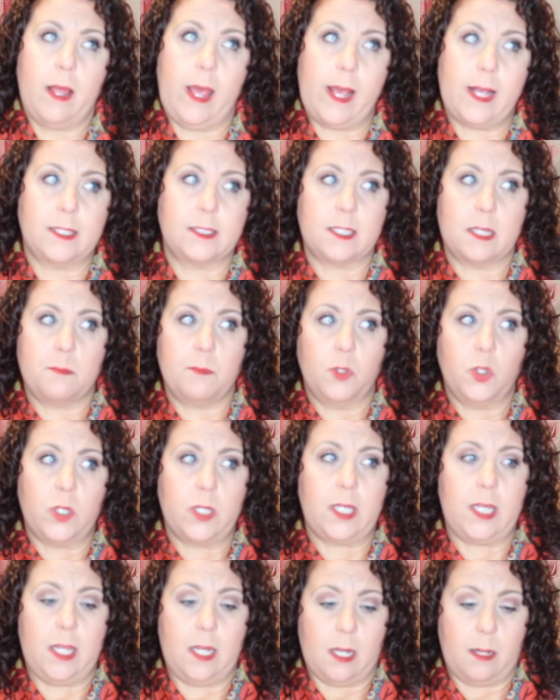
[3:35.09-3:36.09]
as I'm
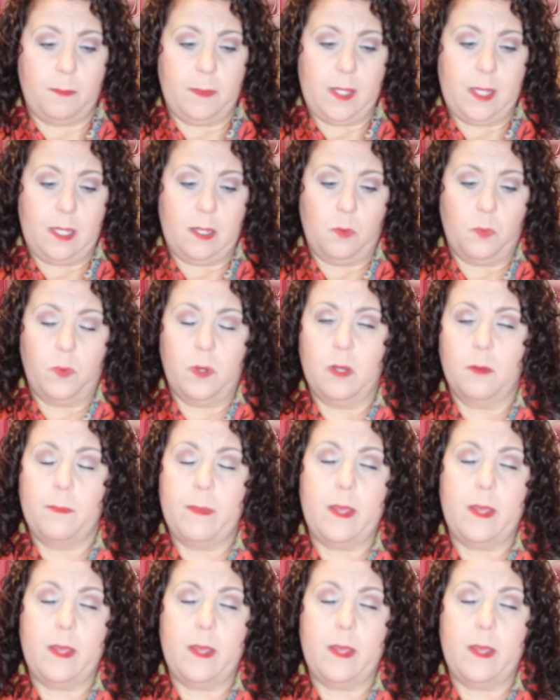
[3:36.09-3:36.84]
looking, I'm thinking, well,